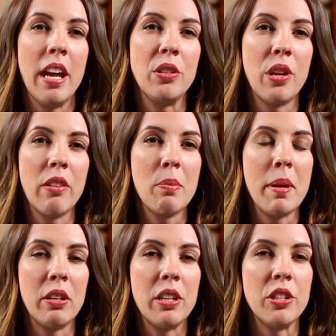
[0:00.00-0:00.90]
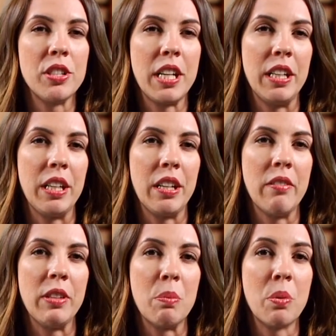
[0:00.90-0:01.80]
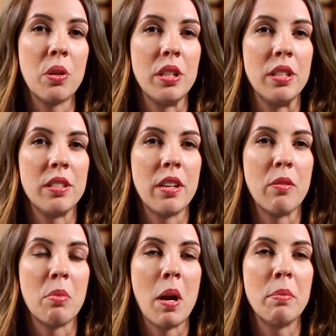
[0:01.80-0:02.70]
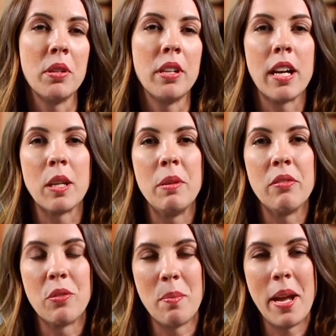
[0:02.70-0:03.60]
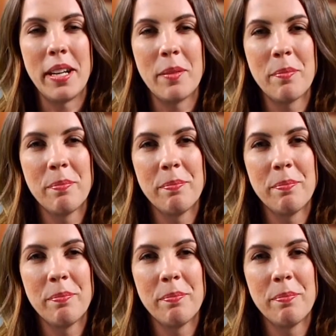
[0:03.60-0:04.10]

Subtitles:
and you'll have a better understanding of the importance of proper document formatting.